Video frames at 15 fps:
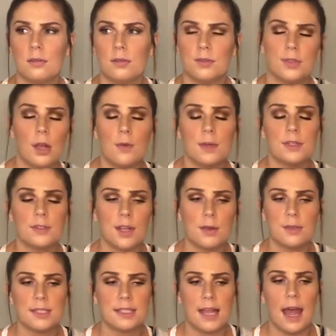
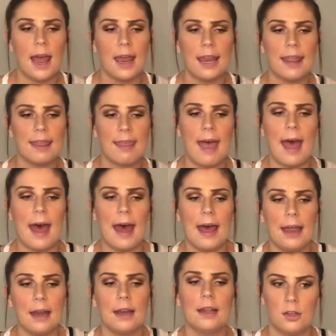so-and-so said
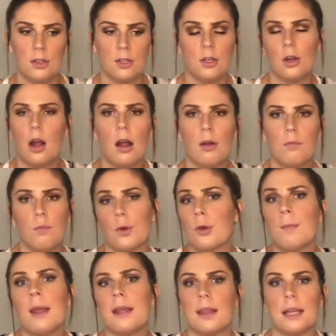that your
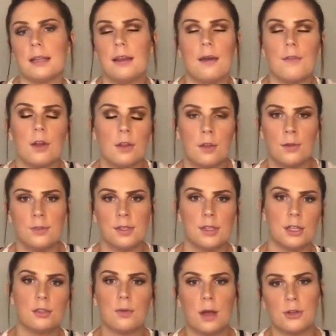roommate like never unloads the
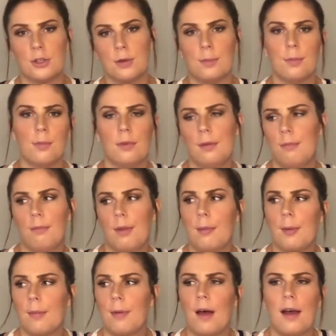dishwasher and blah
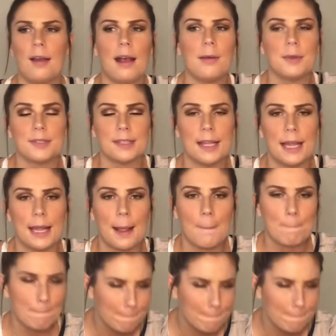blah blah. And I was like,